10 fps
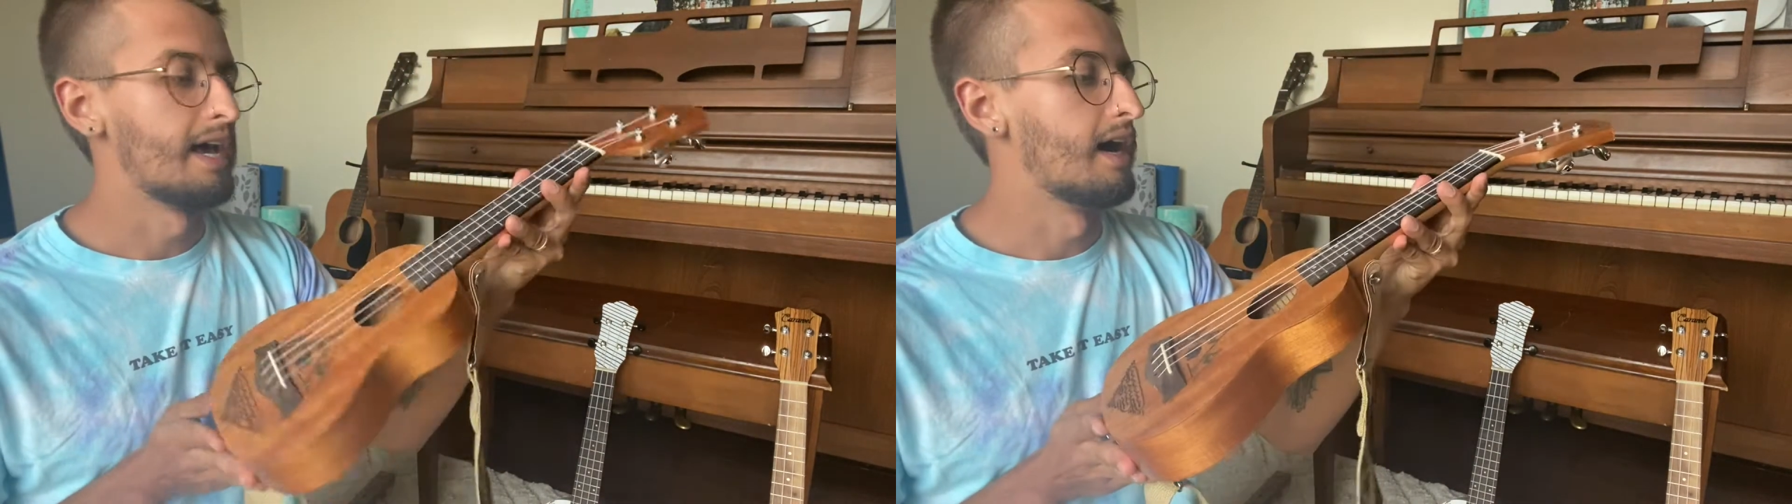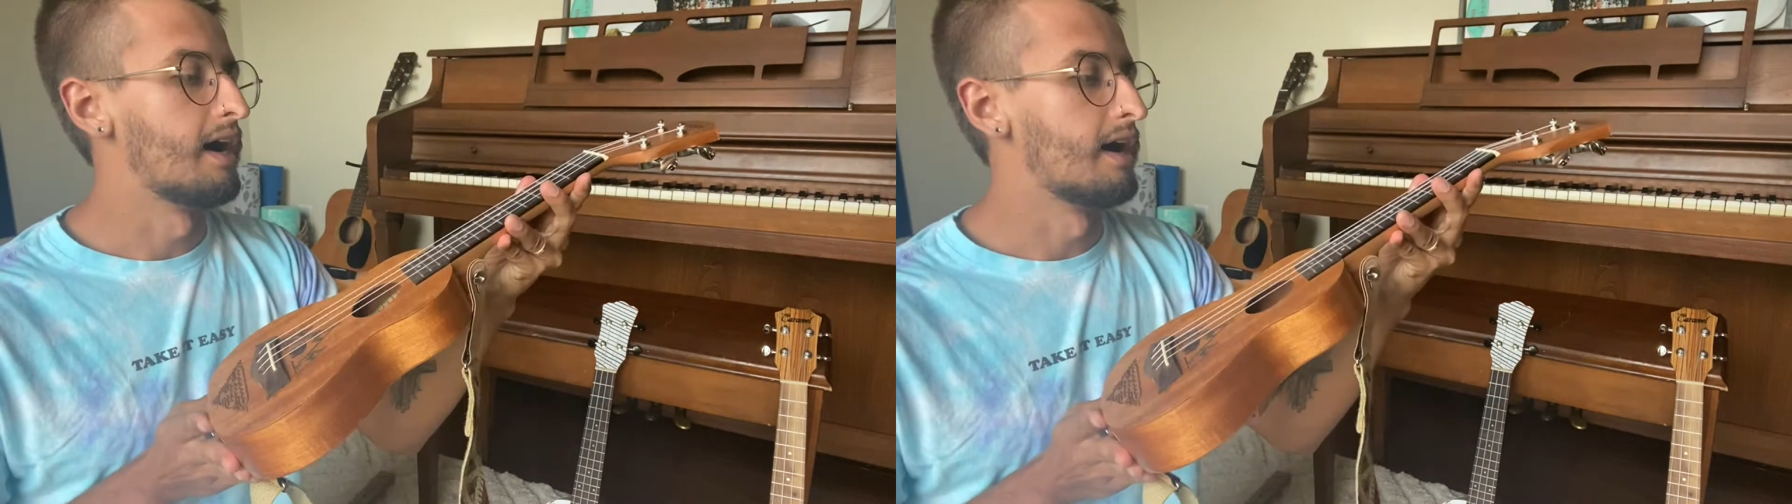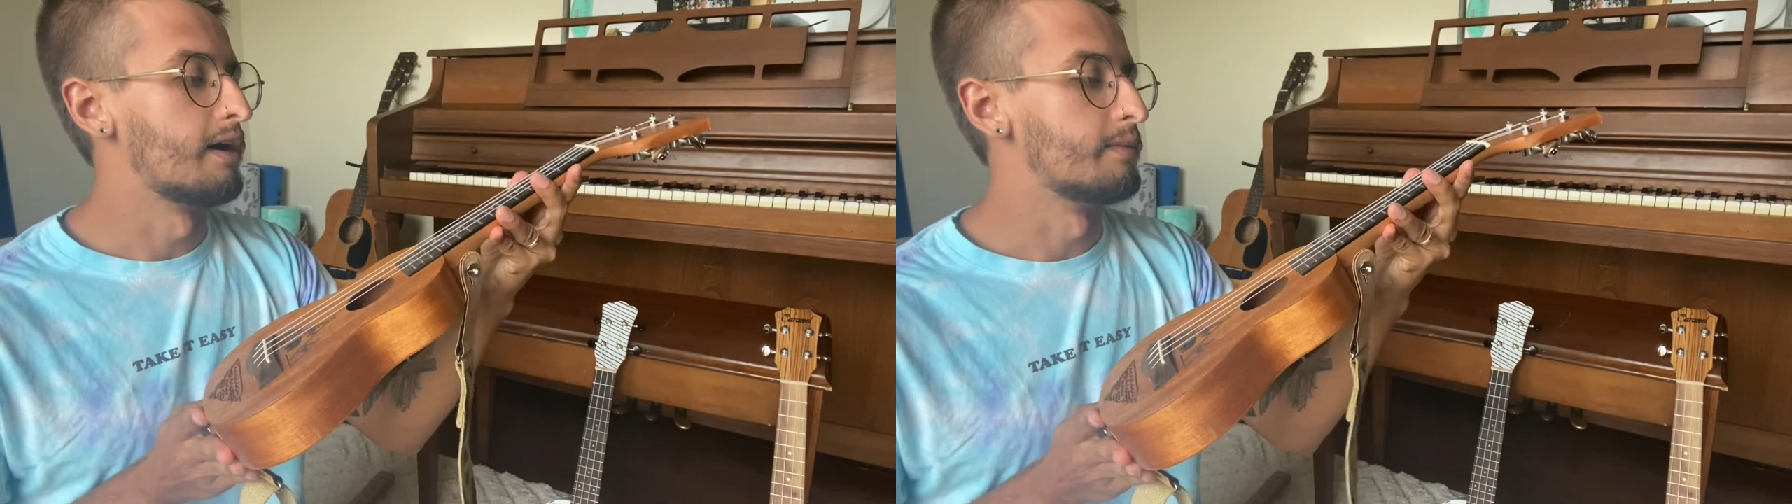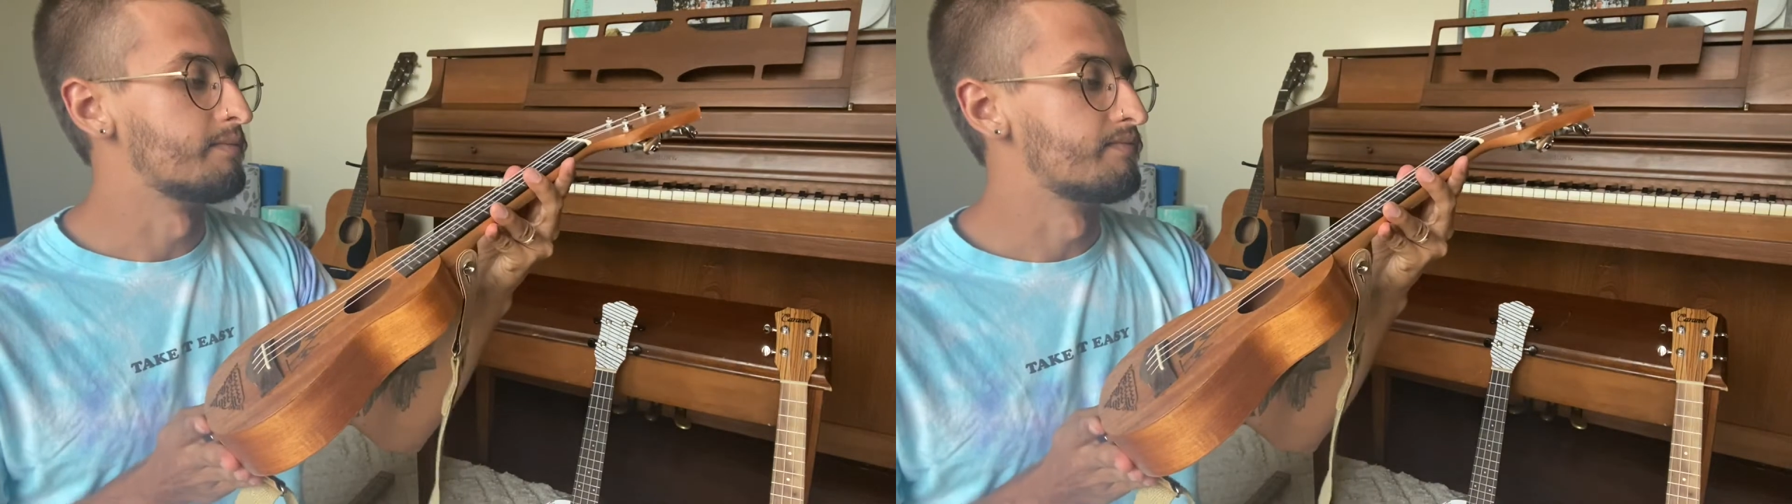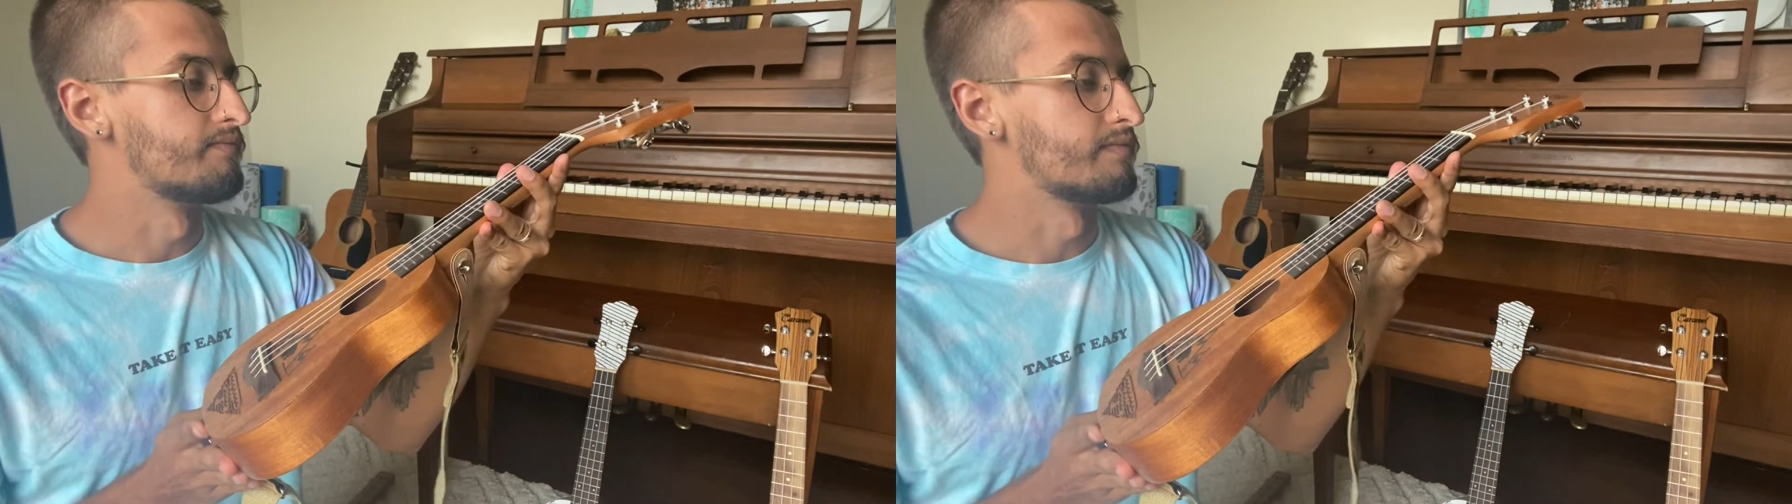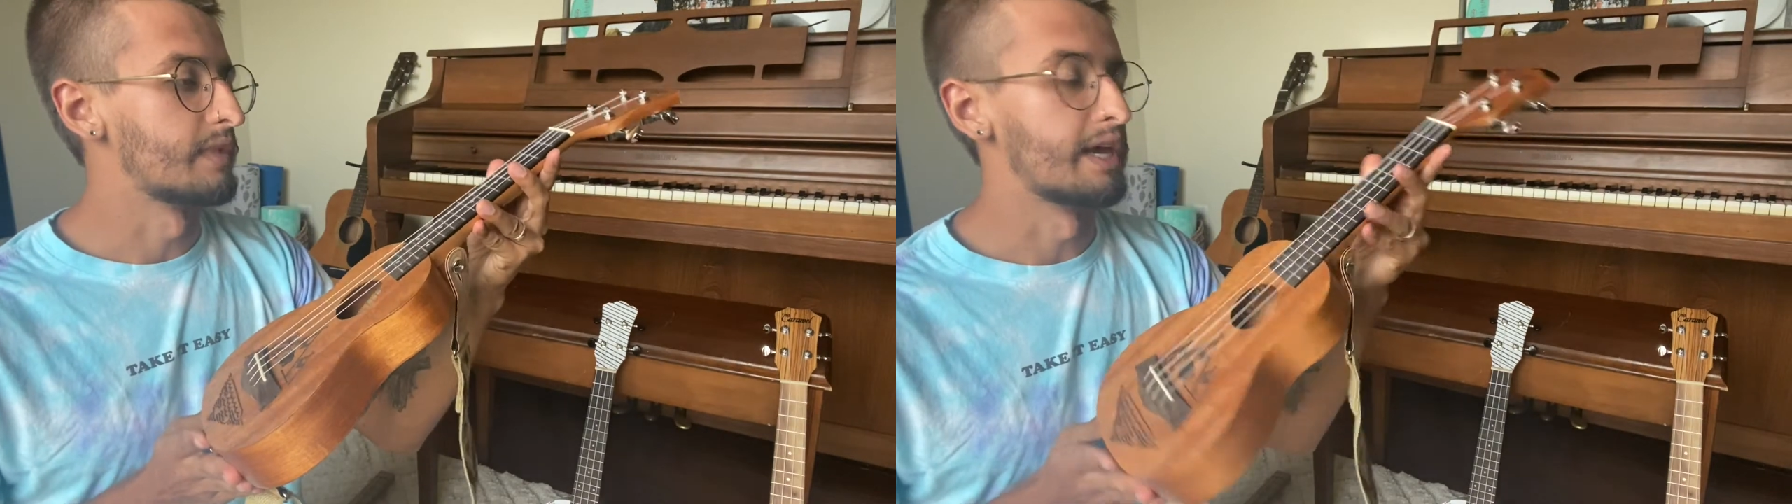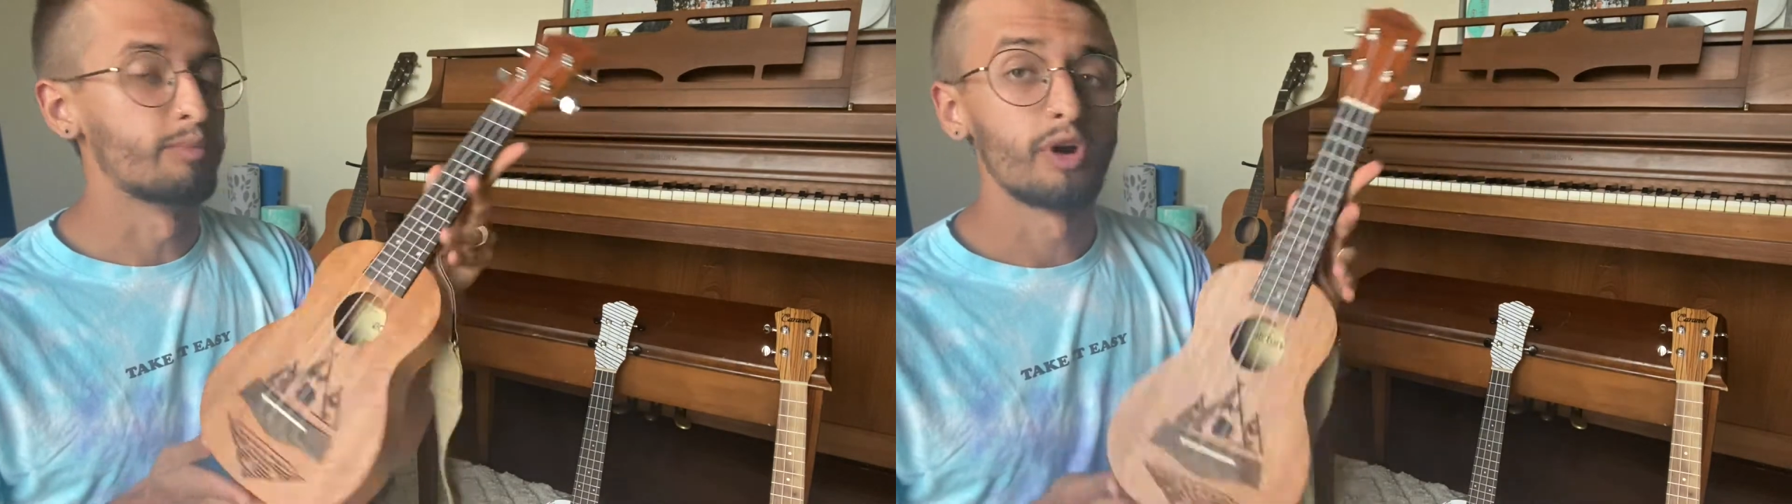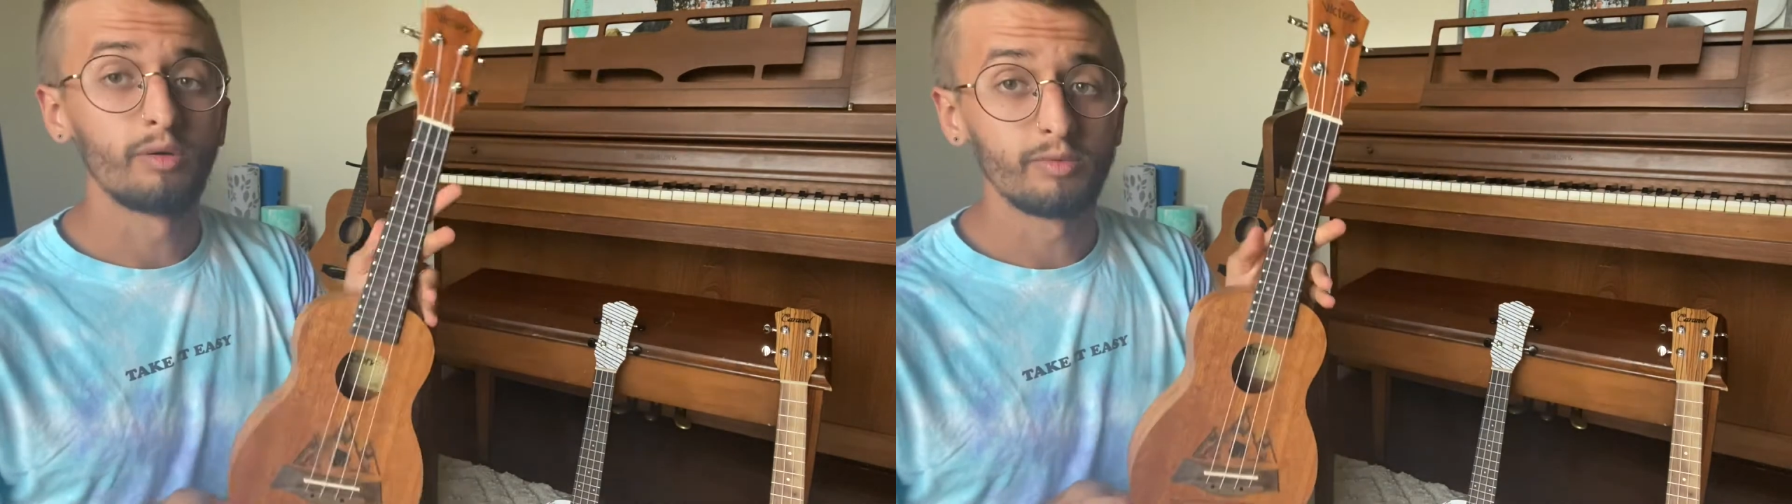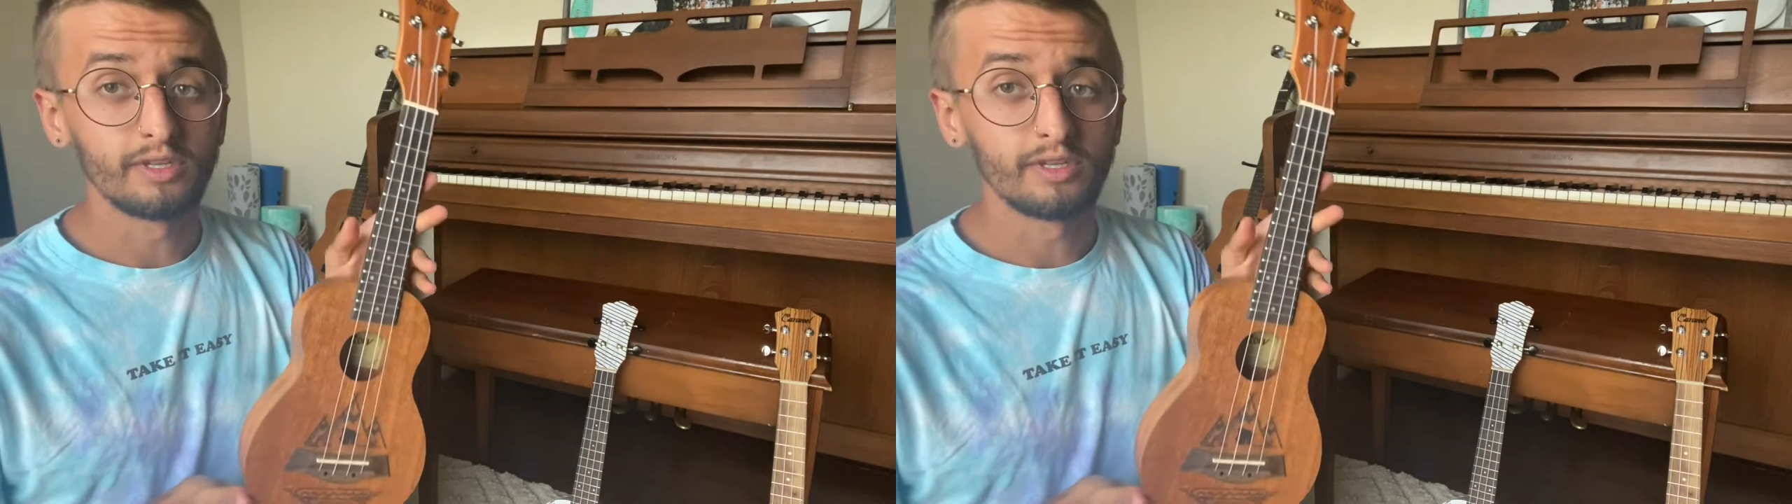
and probably